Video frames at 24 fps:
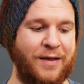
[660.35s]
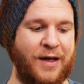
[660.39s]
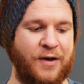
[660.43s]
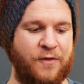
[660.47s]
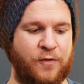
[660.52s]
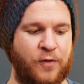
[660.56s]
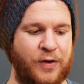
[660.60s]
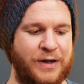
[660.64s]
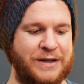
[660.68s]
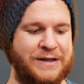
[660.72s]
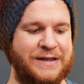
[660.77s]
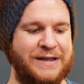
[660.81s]
Like,
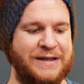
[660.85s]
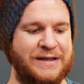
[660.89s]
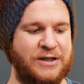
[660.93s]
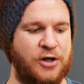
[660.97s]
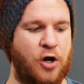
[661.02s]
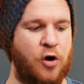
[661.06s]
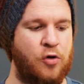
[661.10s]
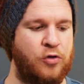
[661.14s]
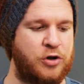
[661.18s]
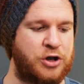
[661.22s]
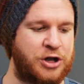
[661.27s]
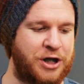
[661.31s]
for instance,
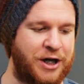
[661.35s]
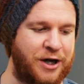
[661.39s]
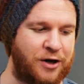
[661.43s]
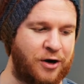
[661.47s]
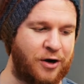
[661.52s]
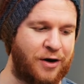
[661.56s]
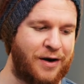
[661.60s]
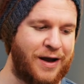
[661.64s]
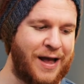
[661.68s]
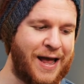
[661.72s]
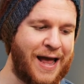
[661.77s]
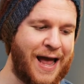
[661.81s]
Osh
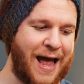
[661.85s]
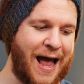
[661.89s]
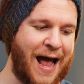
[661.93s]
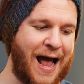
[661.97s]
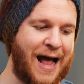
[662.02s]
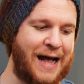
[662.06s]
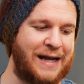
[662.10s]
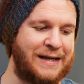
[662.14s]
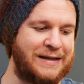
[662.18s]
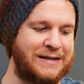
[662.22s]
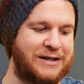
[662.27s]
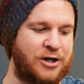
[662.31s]
here
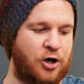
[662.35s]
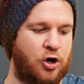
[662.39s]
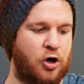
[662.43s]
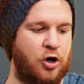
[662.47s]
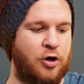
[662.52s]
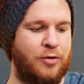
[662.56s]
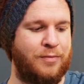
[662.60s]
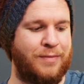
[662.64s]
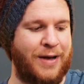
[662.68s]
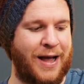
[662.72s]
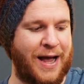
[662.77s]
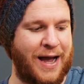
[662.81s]
has
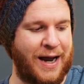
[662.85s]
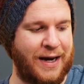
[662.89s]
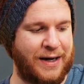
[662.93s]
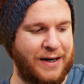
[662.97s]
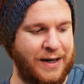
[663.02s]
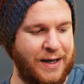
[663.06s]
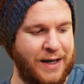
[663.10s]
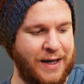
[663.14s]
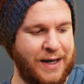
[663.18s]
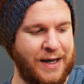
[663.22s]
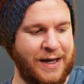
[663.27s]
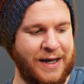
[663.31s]

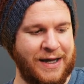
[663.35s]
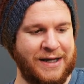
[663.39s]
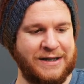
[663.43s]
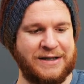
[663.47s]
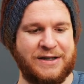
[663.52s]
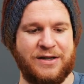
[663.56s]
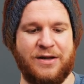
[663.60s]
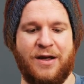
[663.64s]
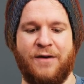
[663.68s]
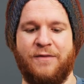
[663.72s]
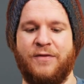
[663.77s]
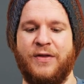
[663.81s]
Ermine,
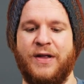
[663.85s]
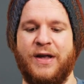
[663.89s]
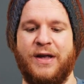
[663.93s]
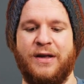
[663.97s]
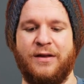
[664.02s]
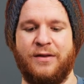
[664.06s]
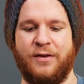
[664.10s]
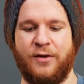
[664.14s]
his lovely